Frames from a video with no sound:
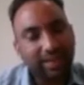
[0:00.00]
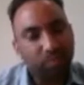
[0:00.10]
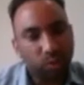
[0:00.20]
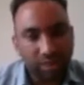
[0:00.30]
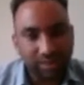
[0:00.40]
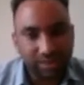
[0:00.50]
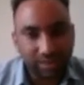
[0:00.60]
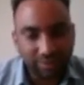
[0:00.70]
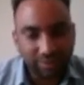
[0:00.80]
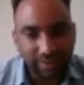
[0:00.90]
processing
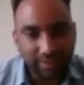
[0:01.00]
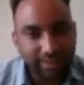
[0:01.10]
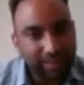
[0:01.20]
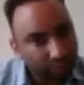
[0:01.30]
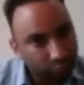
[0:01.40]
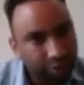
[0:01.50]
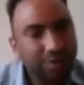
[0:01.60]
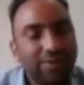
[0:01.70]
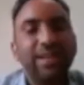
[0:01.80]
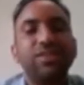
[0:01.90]
facility, being
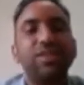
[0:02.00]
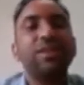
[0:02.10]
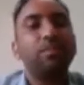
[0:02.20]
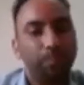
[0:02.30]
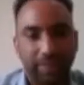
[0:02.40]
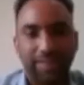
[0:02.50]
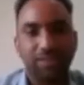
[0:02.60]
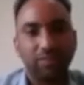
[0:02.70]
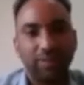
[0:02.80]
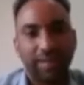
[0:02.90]
its a
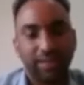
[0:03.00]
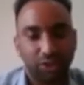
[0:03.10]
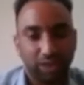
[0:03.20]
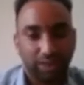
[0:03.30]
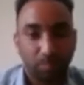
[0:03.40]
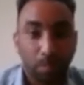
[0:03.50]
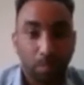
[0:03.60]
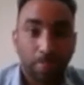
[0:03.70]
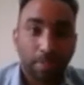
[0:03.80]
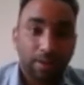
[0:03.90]
perishable nature.
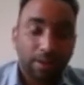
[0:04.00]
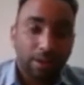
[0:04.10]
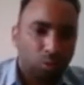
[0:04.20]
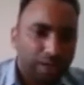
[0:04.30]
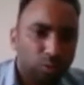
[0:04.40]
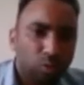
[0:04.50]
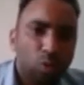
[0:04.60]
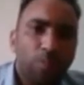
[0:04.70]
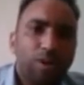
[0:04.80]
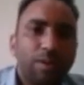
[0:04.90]
But
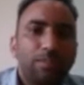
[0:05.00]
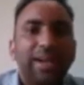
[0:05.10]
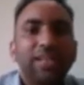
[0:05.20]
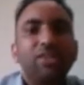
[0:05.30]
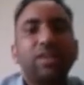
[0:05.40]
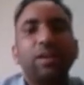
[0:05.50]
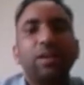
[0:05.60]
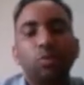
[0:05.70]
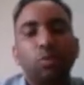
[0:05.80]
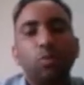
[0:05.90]
overall, pedestal
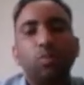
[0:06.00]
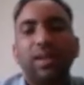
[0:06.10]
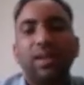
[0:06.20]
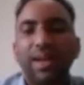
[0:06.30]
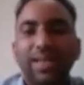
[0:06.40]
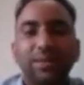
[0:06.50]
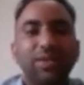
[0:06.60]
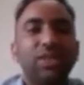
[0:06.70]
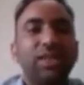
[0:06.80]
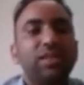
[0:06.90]
mushroom
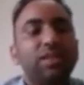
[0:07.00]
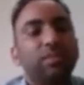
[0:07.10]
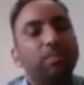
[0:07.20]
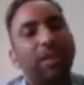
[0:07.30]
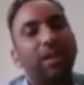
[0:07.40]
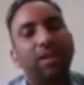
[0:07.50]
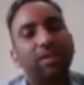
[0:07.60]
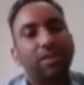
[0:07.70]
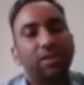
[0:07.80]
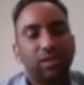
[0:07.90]
cultivation is
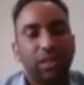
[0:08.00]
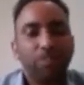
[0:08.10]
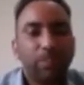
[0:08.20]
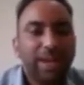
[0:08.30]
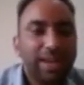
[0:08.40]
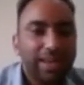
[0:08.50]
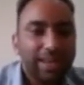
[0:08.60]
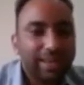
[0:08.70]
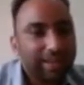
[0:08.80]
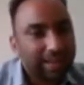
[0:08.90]
simple
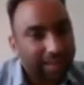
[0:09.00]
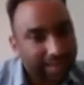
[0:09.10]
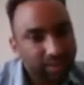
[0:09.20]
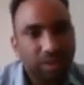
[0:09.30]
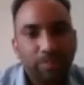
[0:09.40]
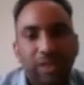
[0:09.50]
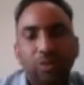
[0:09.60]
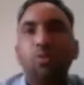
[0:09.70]
as compared to